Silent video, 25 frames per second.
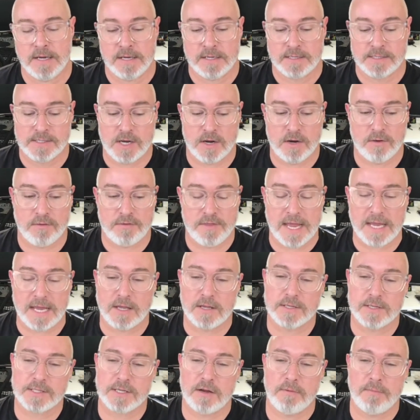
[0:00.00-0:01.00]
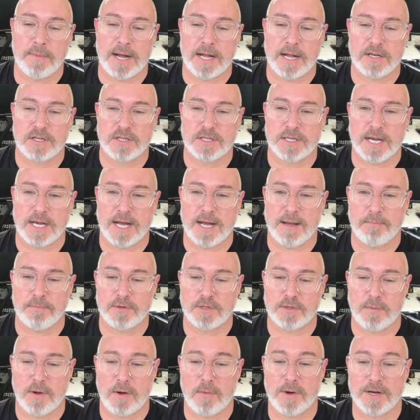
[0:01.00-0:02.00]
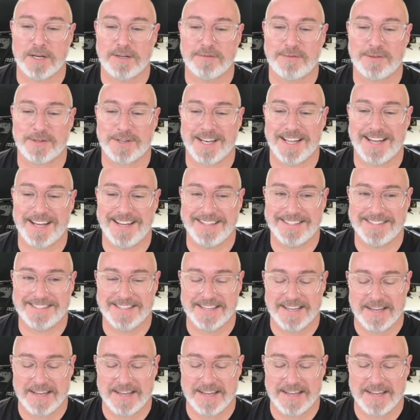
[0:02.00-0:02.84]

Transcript: So thank you so much to my wonderful clients.